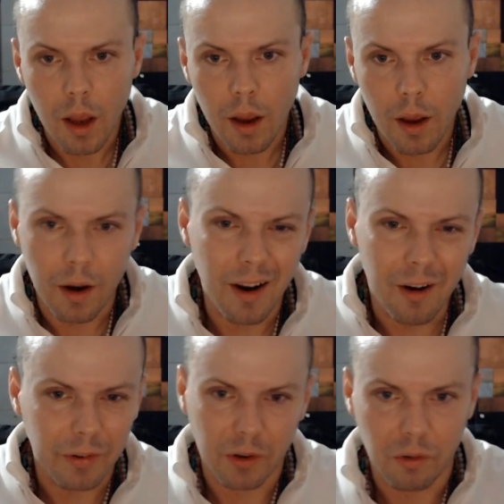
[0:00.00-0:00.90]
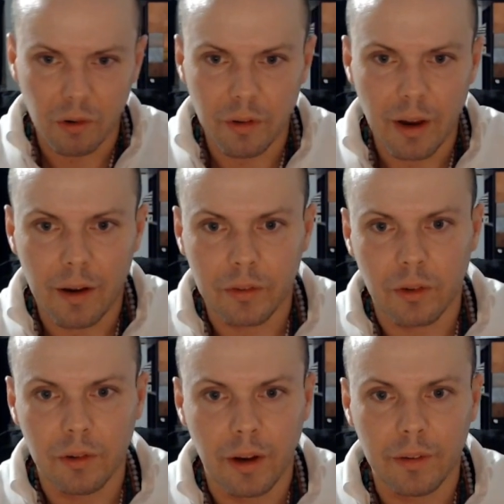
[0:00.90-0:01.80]
and I'll also roll the astro
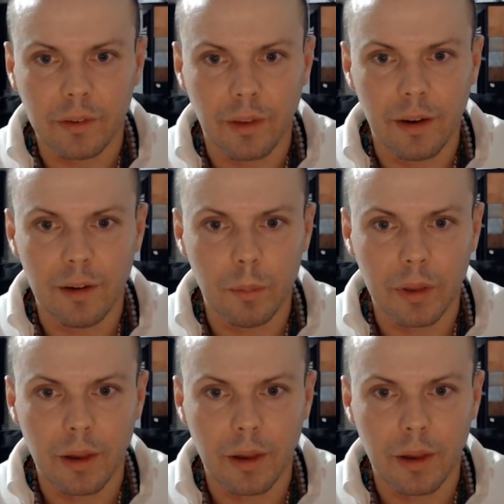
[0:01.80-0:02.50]
dice later, but